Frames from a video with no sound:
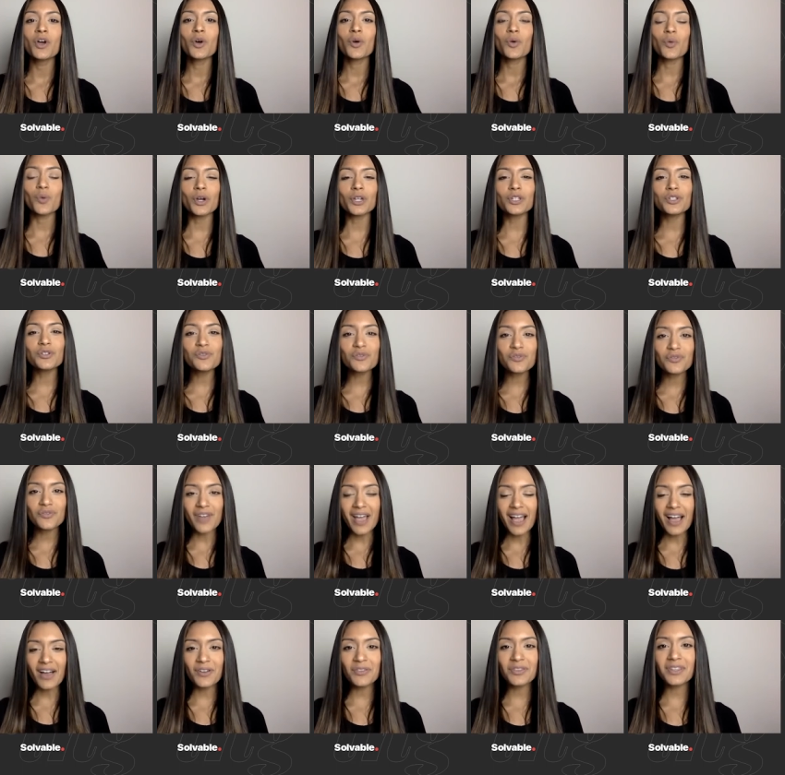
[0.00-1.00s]
what you
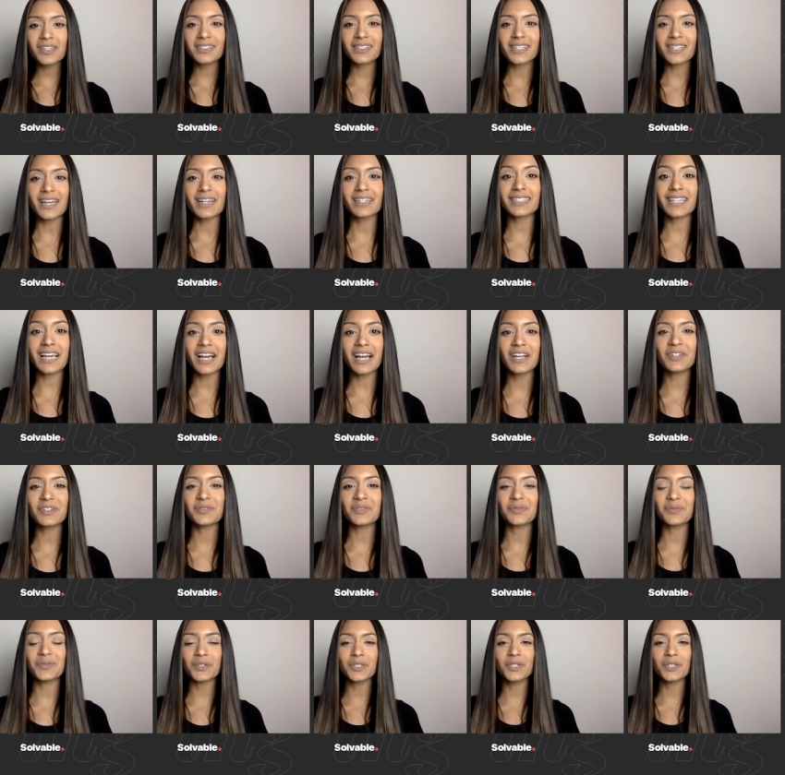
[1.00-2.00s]
found that tech
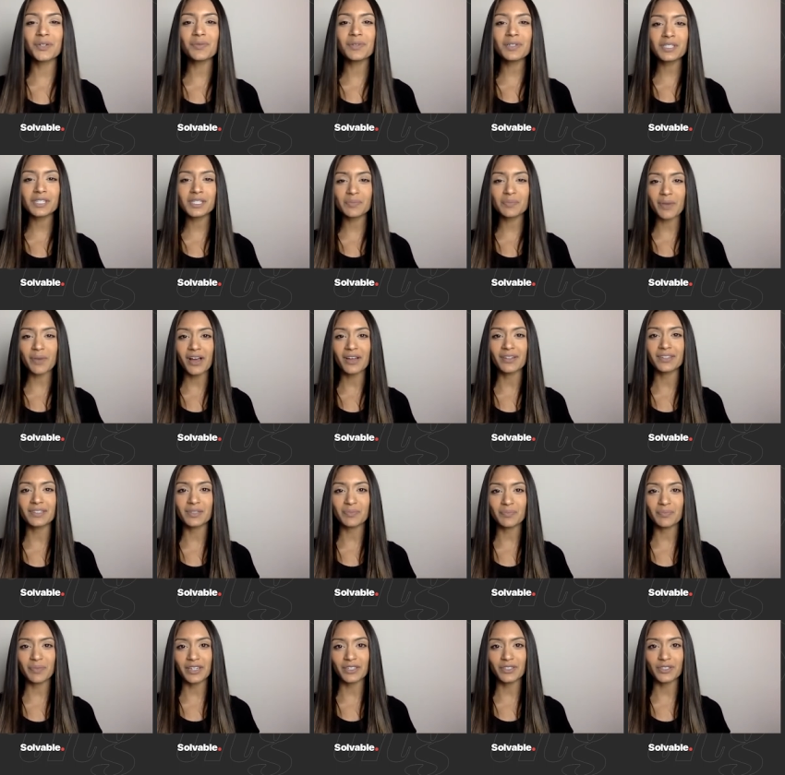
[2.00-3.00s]
talent really
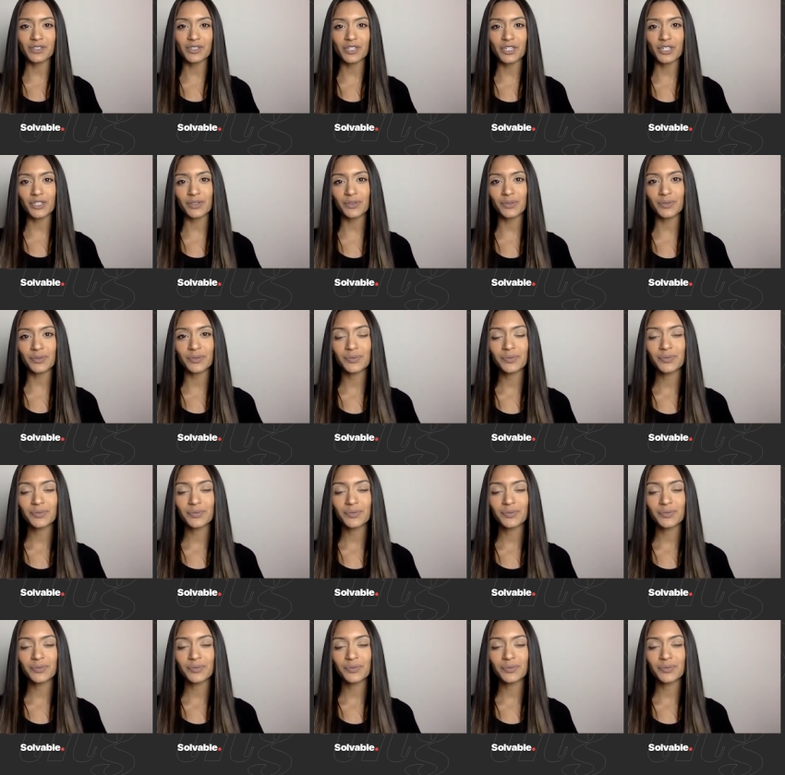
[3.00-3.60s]
responds best to.